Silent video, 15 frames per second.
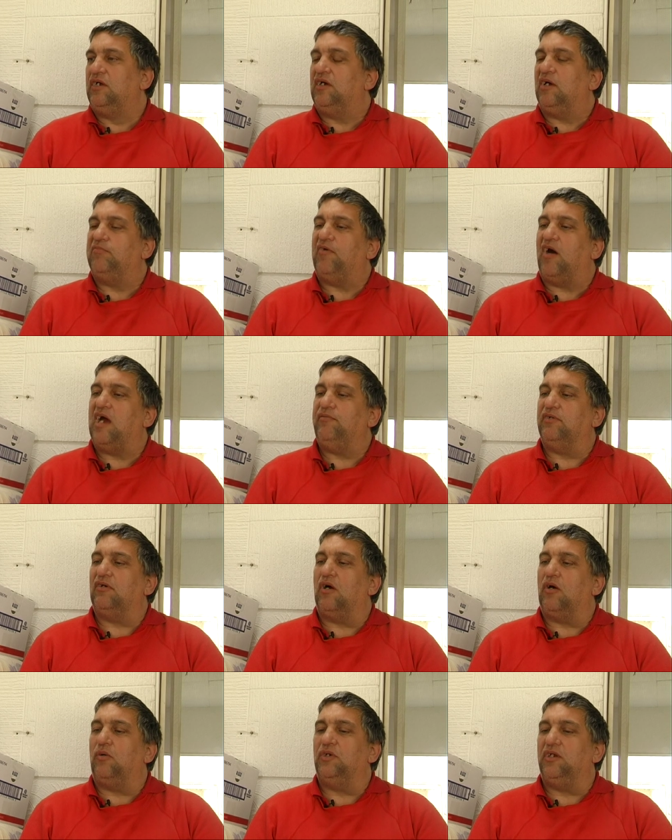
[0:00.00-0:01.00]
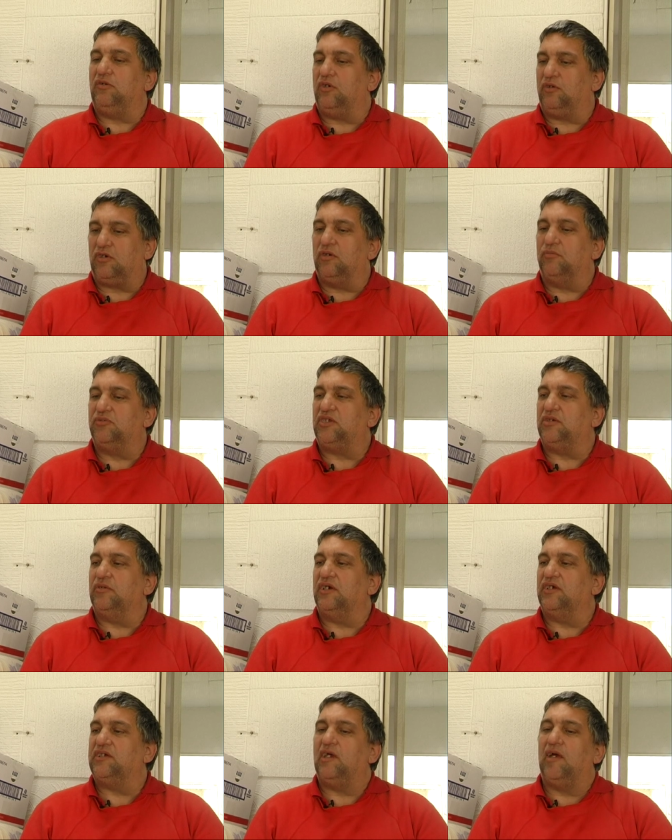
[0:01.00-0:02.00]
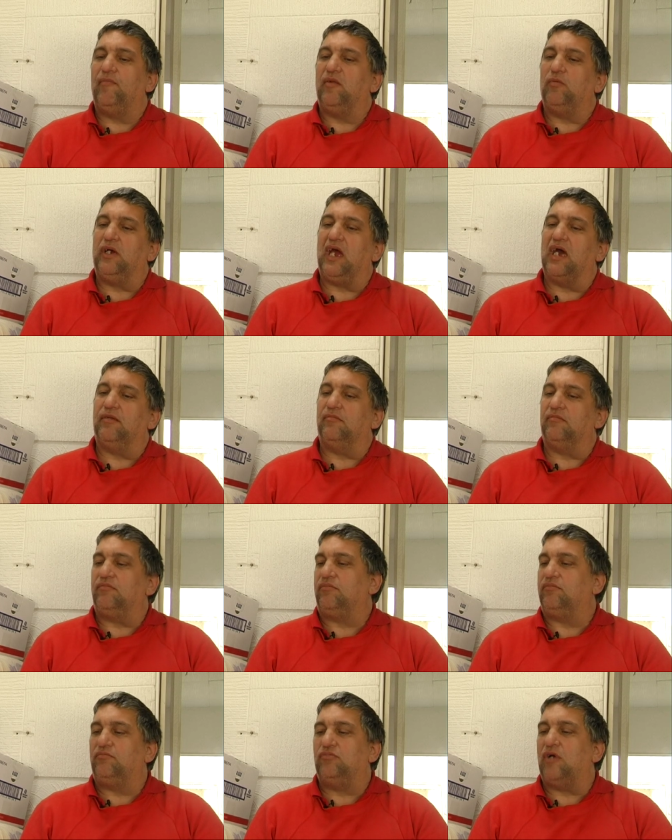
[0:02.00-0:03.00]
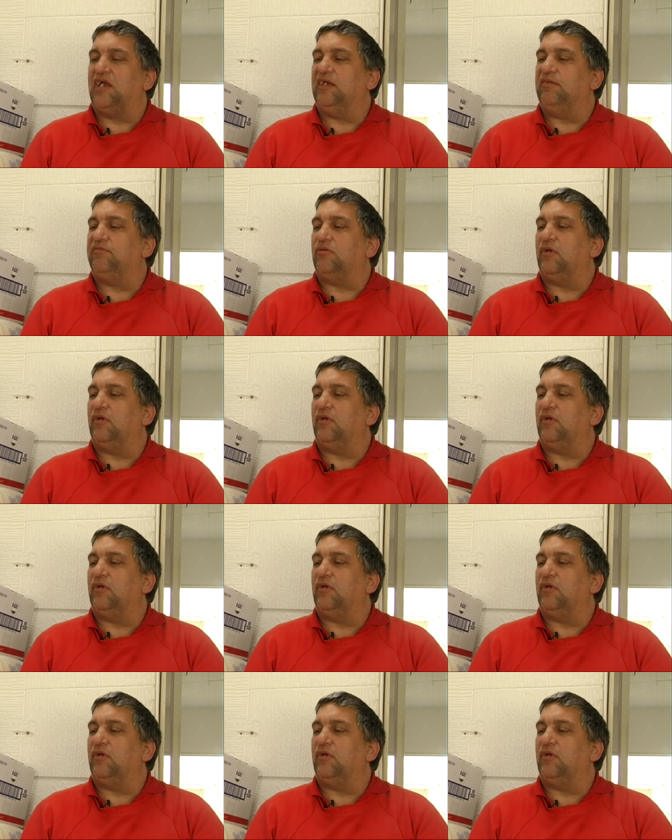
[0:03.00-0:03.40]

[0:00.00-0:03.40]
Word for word: A five-year-old who, comes to us, we get them ready for